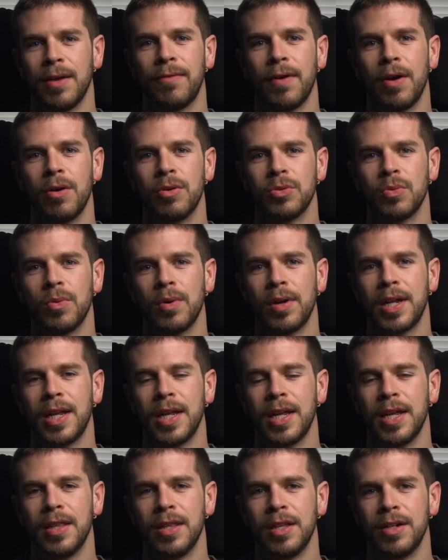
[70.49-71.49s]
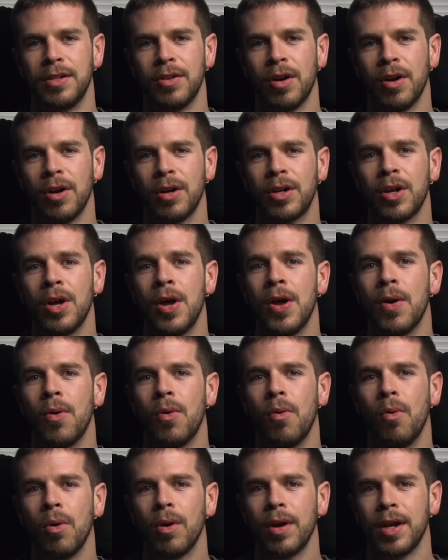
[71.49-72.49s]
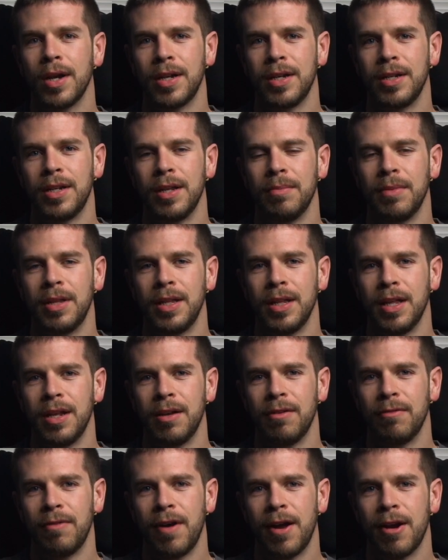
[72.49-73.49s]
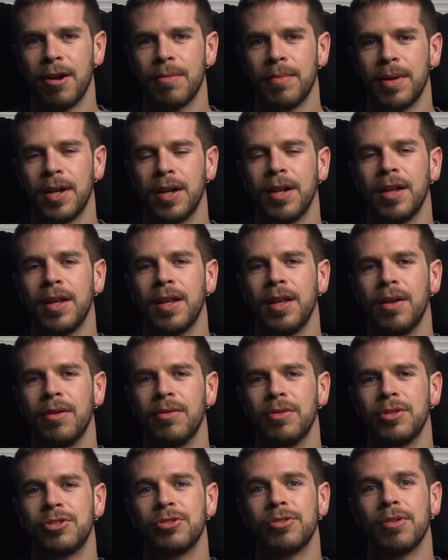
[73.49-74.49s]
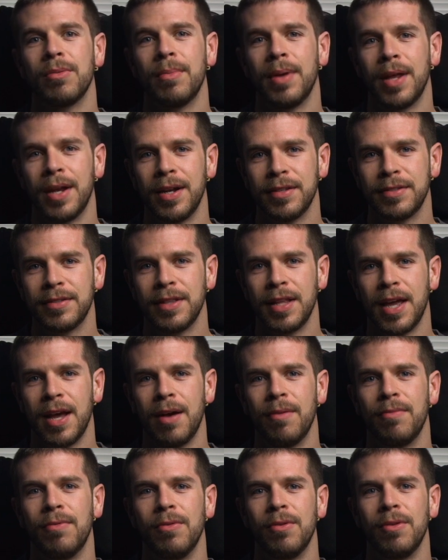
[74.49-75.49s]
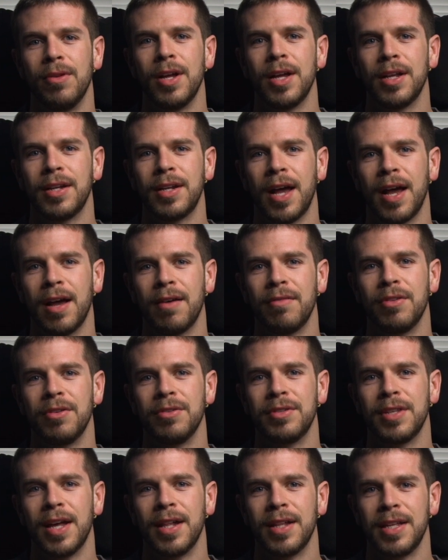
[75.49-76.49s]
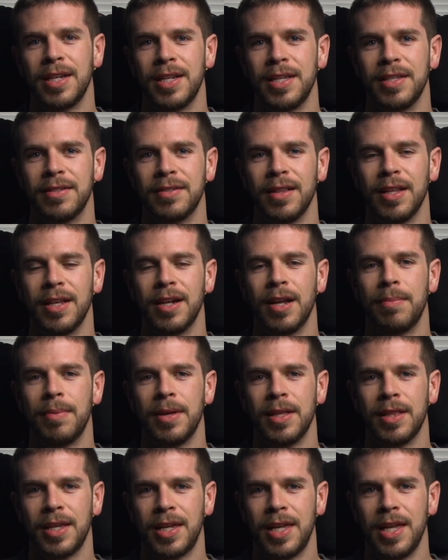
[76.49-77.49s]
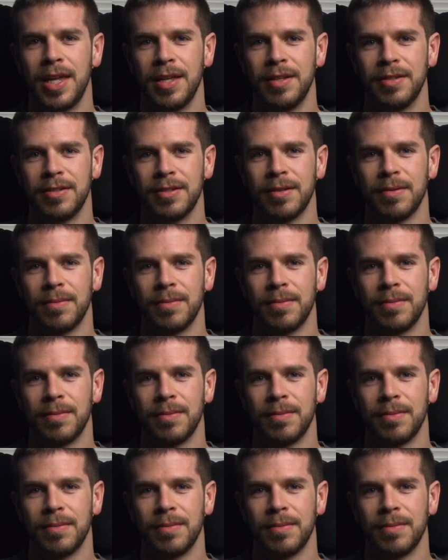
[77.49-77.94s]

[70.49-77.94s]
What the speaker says: If I was working in the dark or in a dimly lit environment, it was tremendously helpful to have those LEDs lit up in the keys.